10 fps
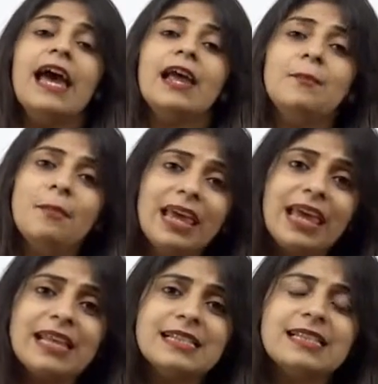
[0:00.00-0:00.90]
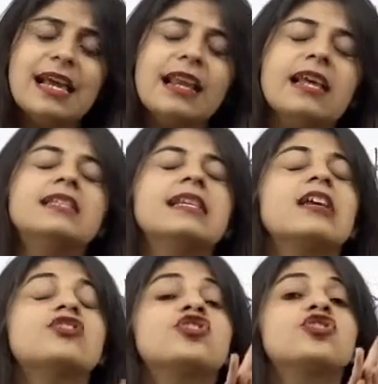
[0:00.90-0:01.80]
it means that it's
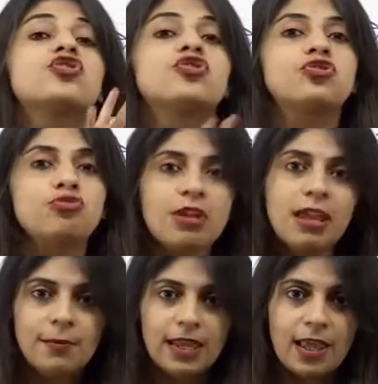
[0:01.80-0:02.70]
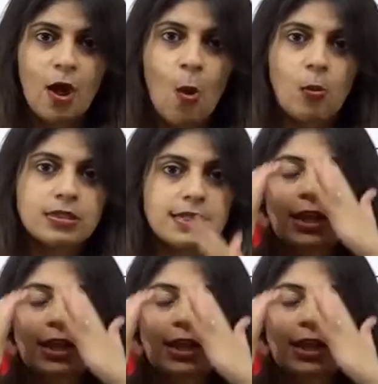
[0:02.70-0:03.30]
extremely cold,